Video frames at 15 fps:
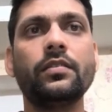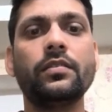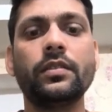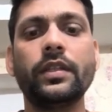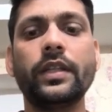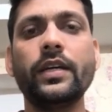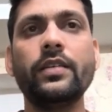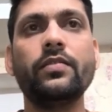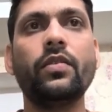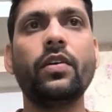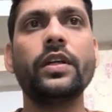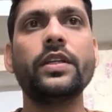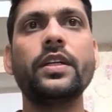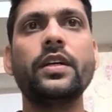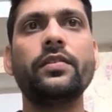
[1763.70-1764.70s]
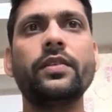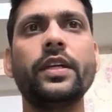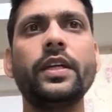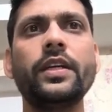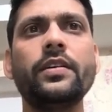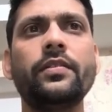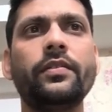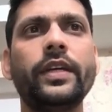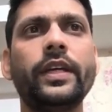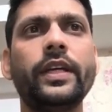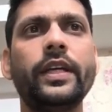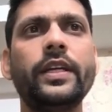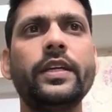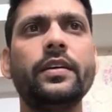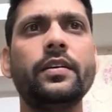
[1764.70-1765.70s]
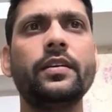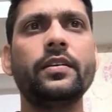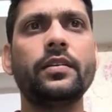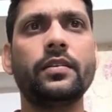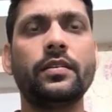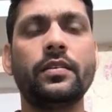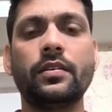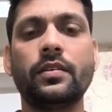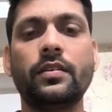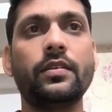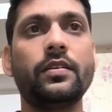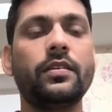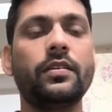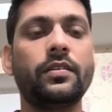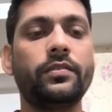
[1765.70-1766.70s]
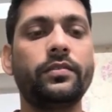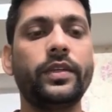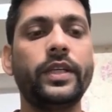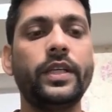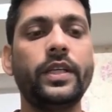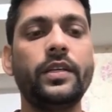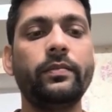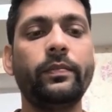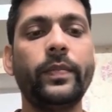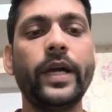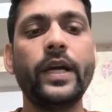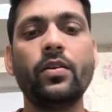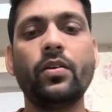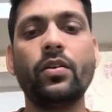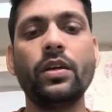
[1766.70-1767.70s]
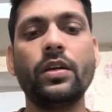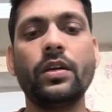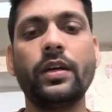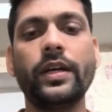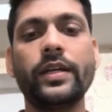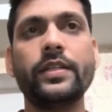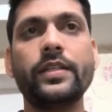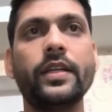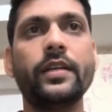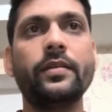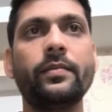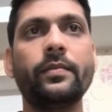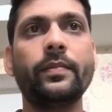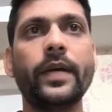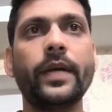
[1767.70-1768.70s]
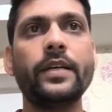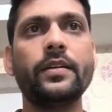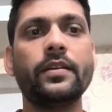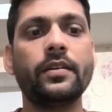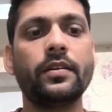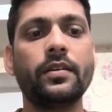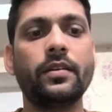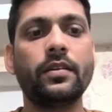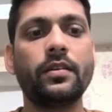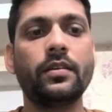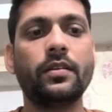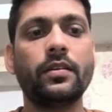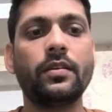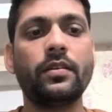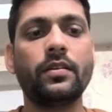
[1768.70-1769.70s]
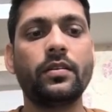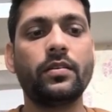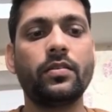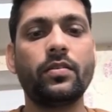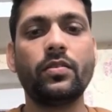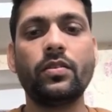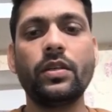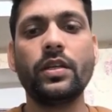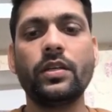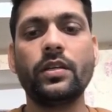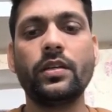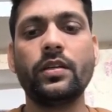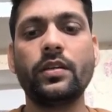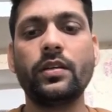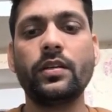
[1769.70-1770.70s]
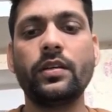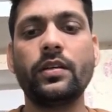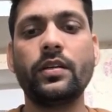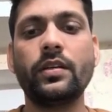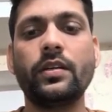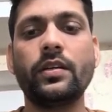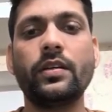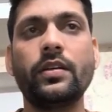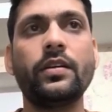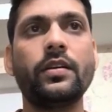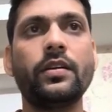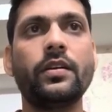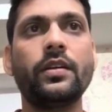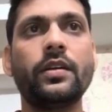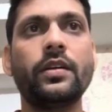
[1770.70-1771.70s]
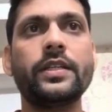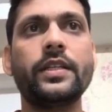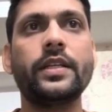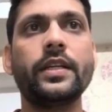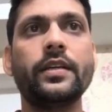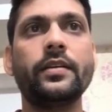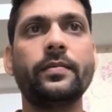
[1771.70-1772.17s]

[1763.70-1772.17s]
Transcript: what result we need? We need met or exceeded, met or exceeded.